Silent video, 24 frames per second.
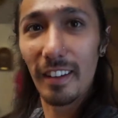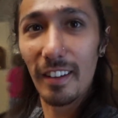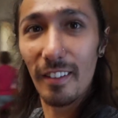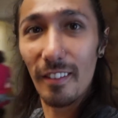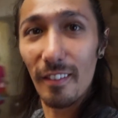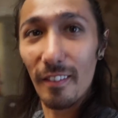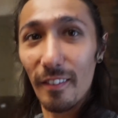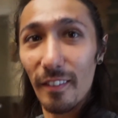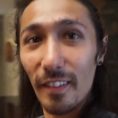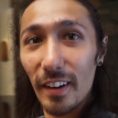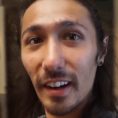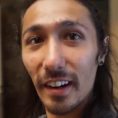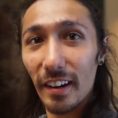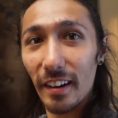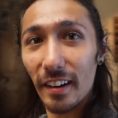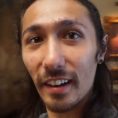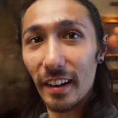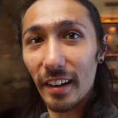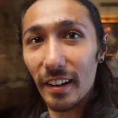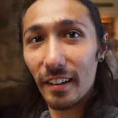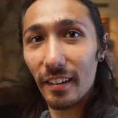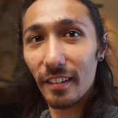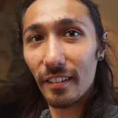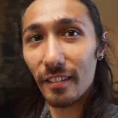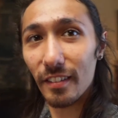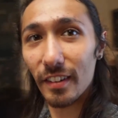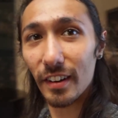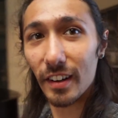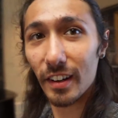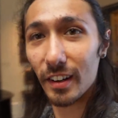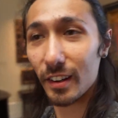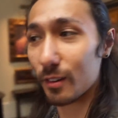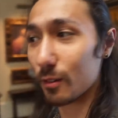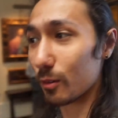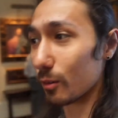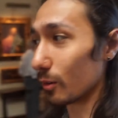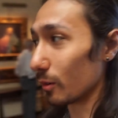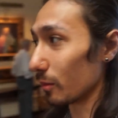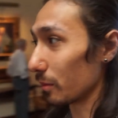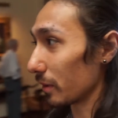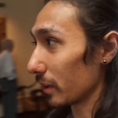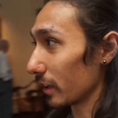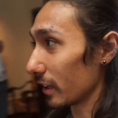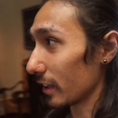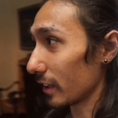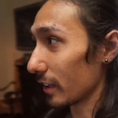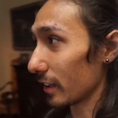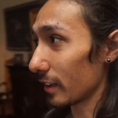Very, very cool
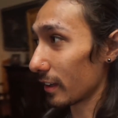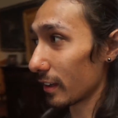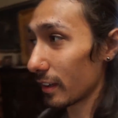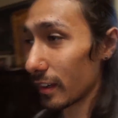place.